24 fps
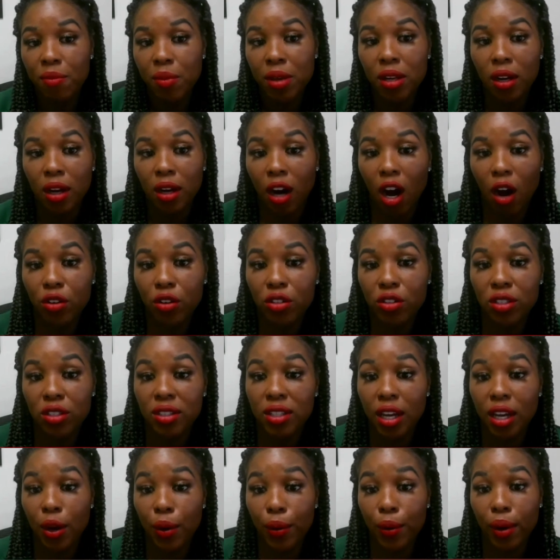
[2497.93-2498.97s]
gave me the courage to
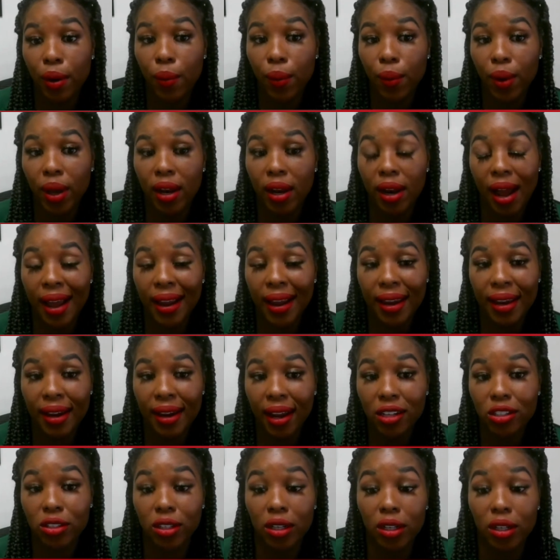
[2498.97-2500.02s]
say, you know what, I
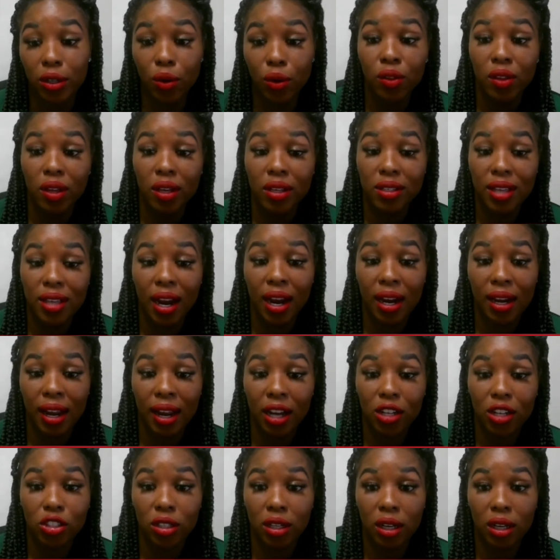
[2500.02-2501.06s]
can actually do this. I
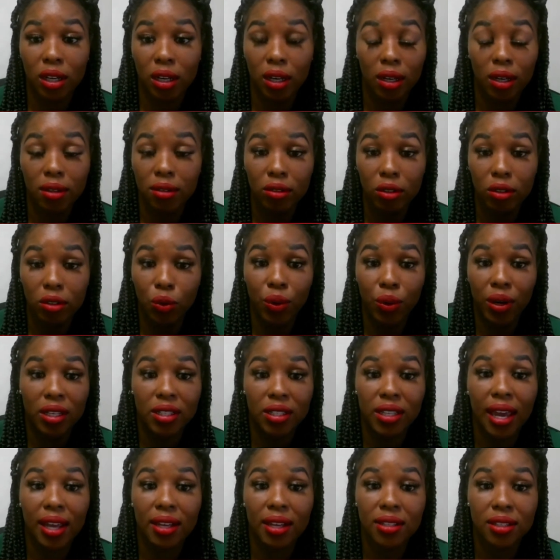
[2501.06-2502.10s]
can actually do what
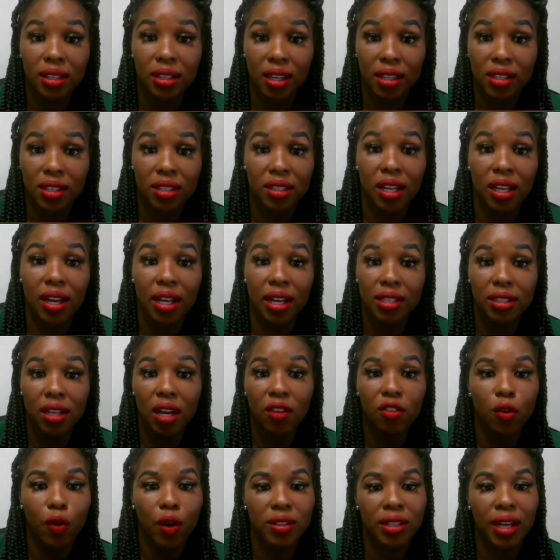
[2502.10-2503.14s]
it takes to get to that next
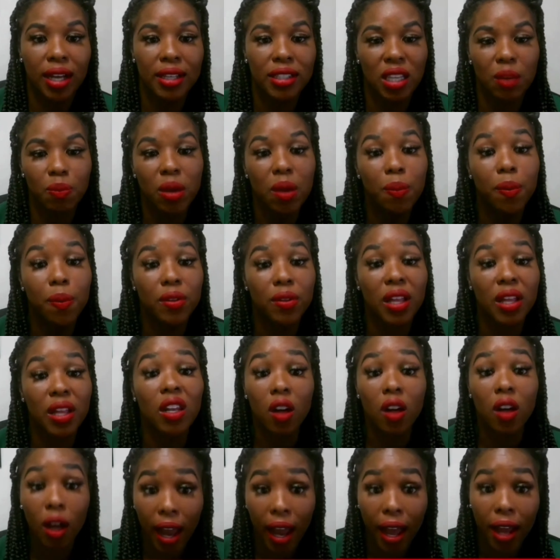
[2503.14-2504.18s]
level because I see people
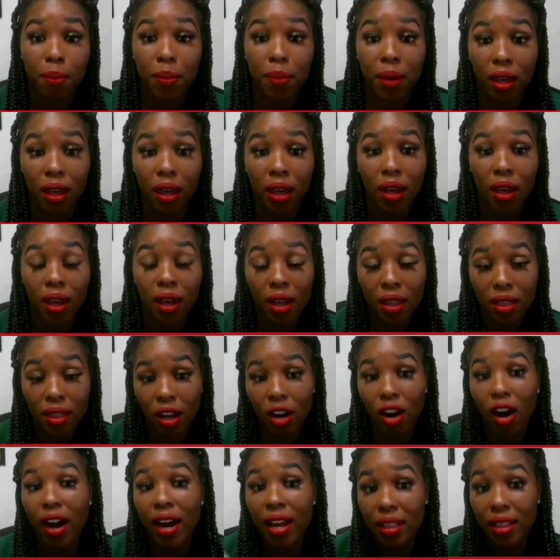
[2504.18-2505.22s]
that look like me
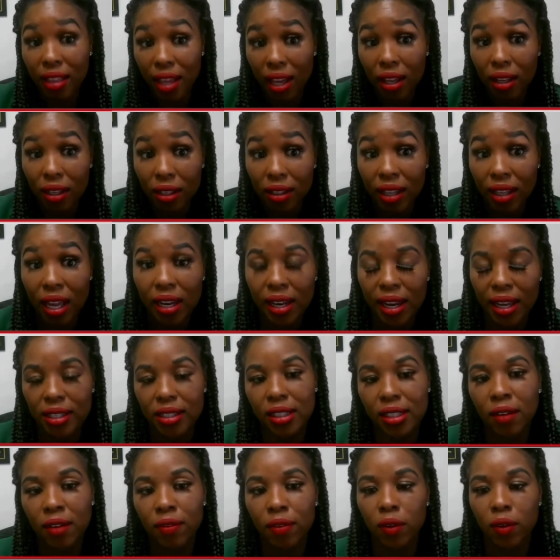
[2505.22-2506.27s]
that are at that that
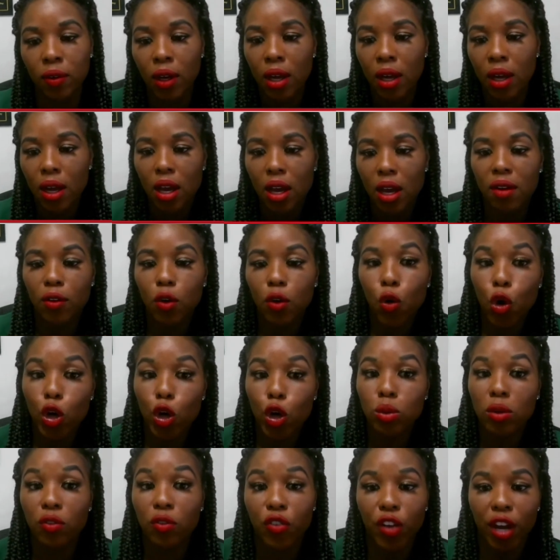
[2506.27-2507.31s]
next level. And of
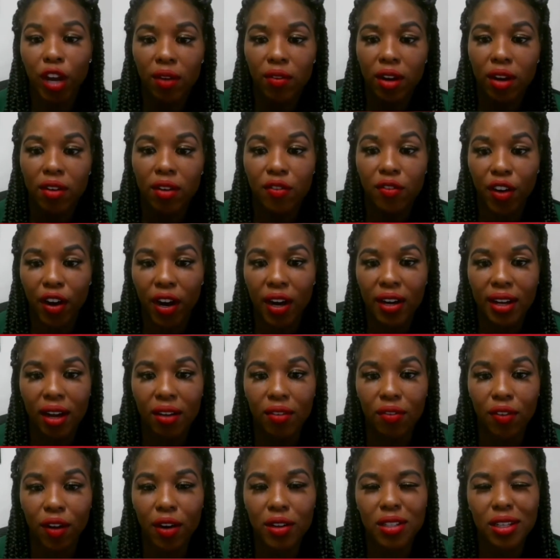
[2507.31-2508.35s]
course, we're very, very, very
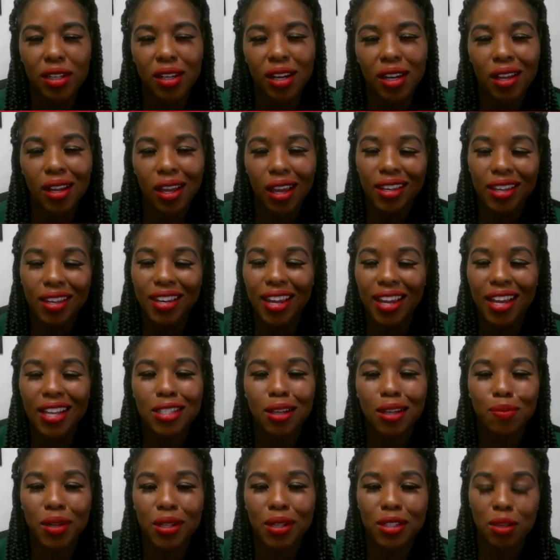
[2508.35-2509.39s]
diverse. And it, it
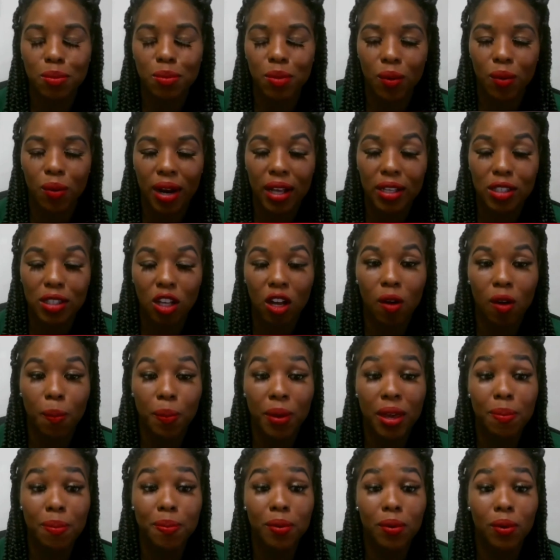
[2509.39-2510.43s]
did something to me when I
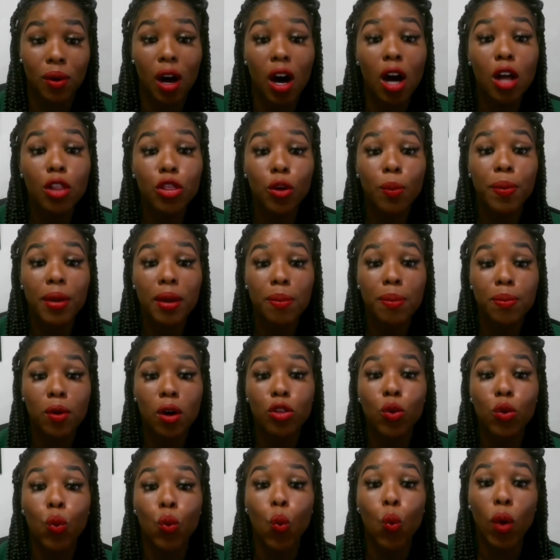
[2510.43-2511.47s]
saw people, other
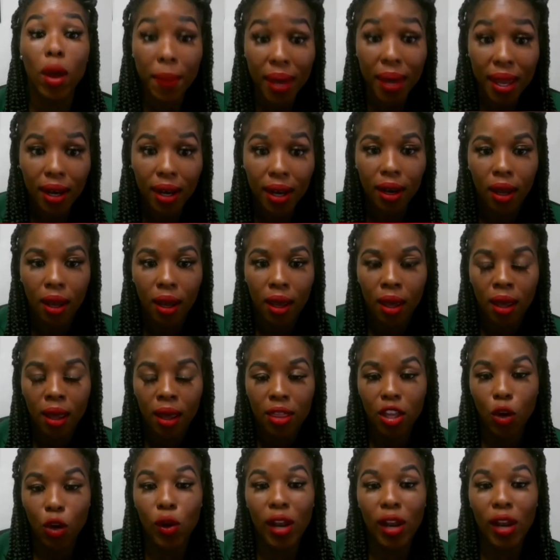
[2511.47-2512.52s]
people, other women
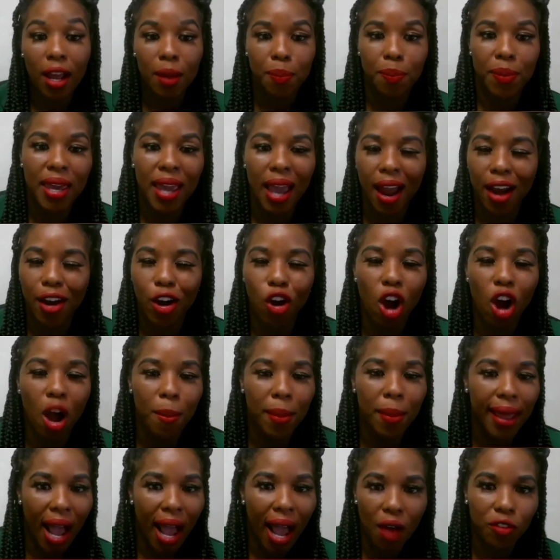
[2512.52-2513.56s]
that were like me. I know
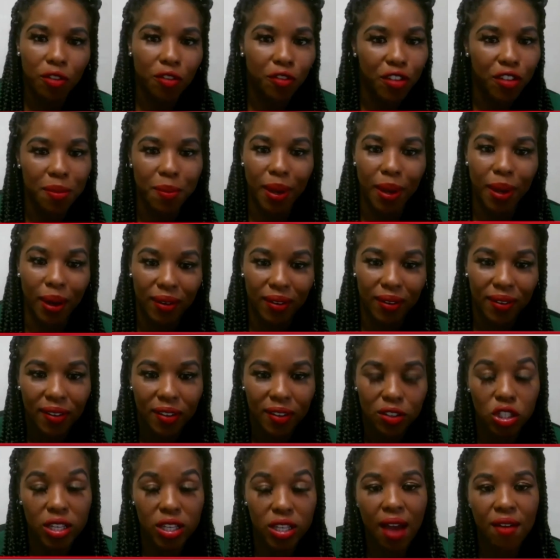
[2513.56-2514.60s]
I'm an alpha female.
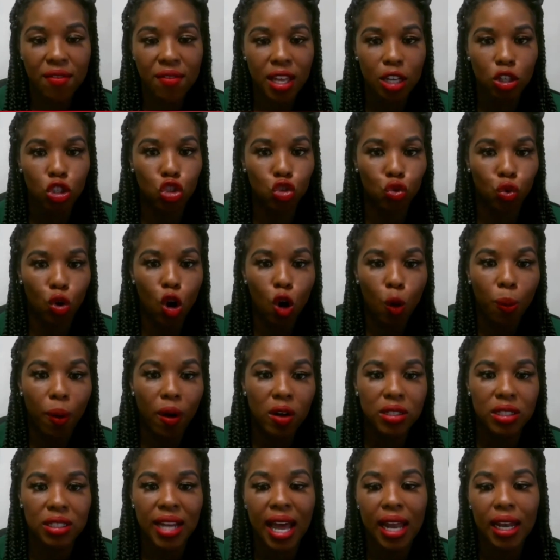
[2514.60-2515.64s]
Just having that strong
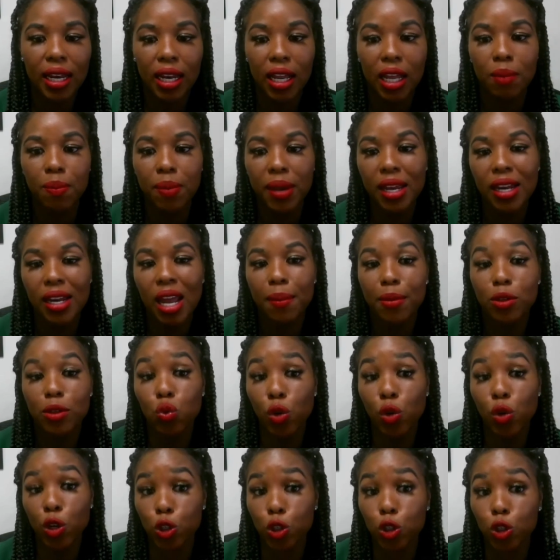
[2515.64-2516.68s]
personality and being able
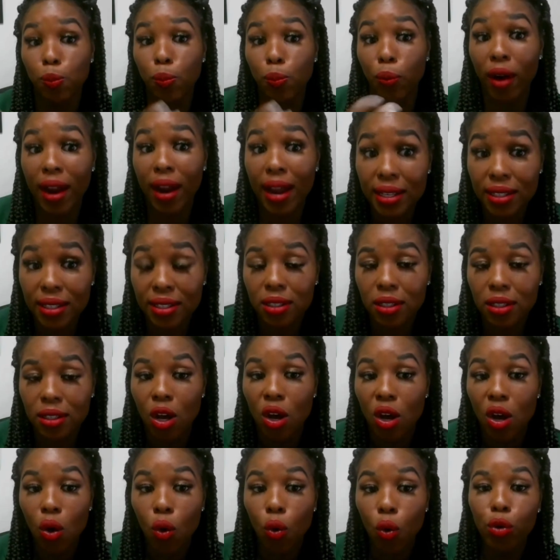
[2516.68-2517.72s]
to
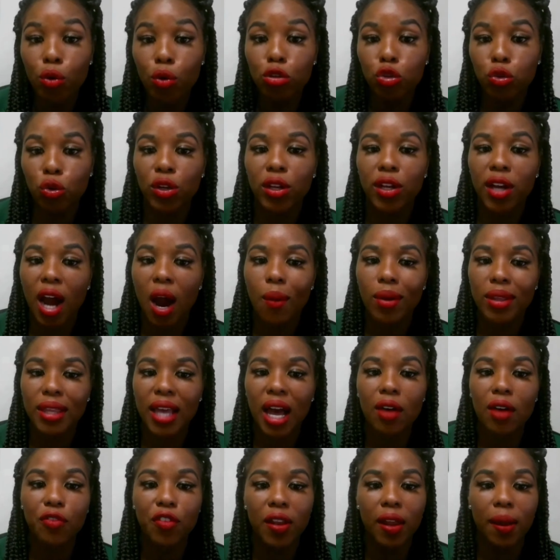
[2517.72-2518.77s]
express who you truly are
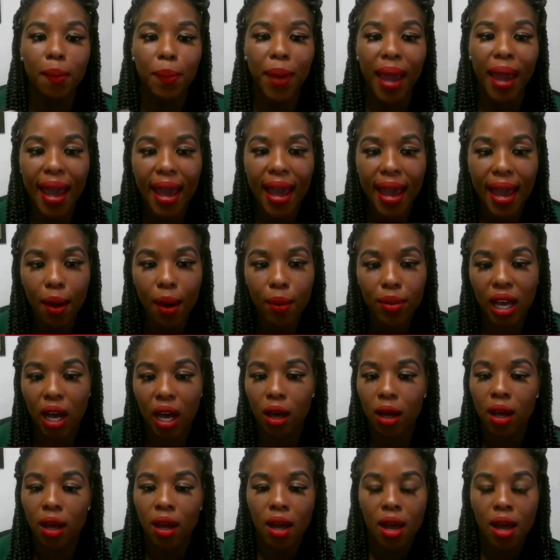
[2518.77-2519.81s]
without feeling bad,
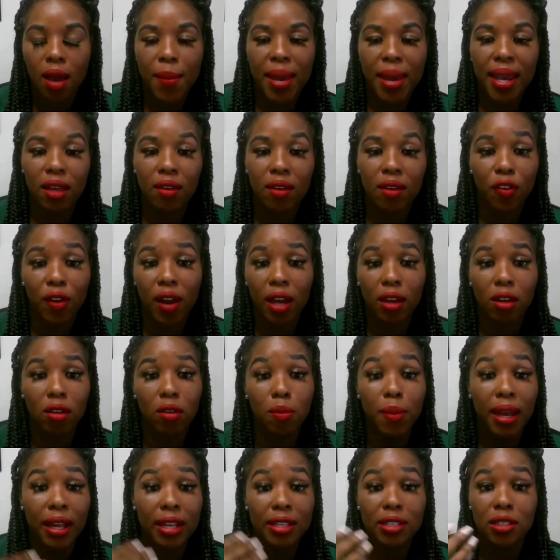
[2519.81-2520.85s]
without making you feel like
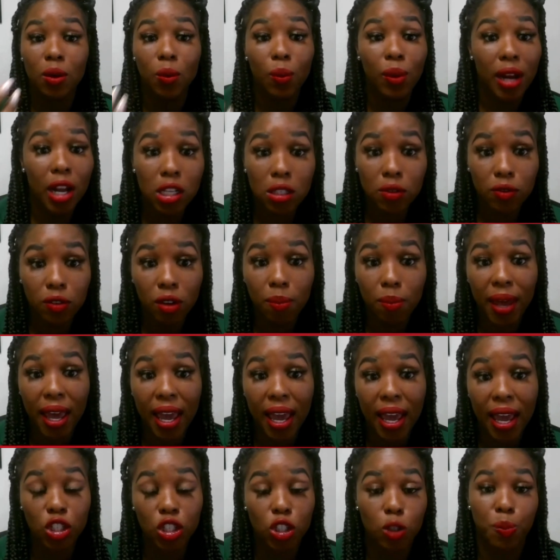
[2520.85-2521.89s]
you're making someone else feel
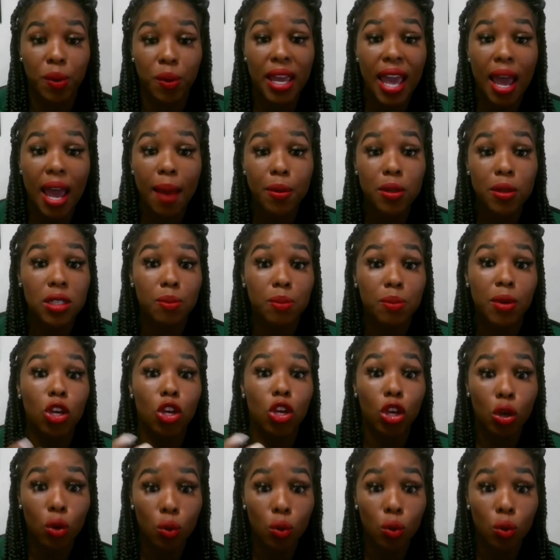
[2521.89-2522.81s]
bad. Just be able to be